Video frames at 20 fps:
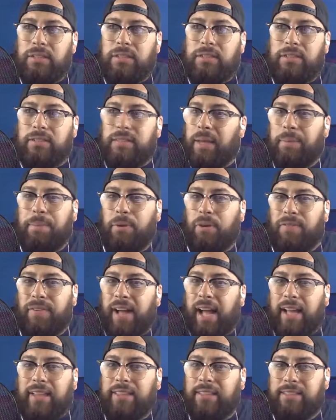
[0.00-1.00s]
they both
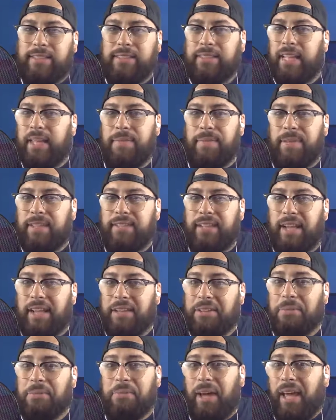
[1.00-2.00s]
act the same
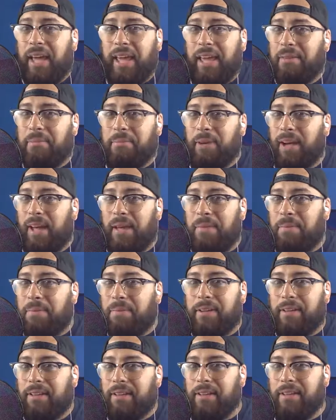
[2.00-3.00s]
exact way, in my
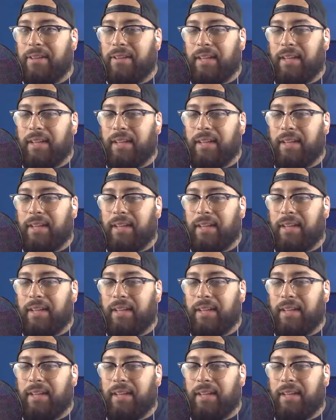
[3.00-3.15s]
opinion.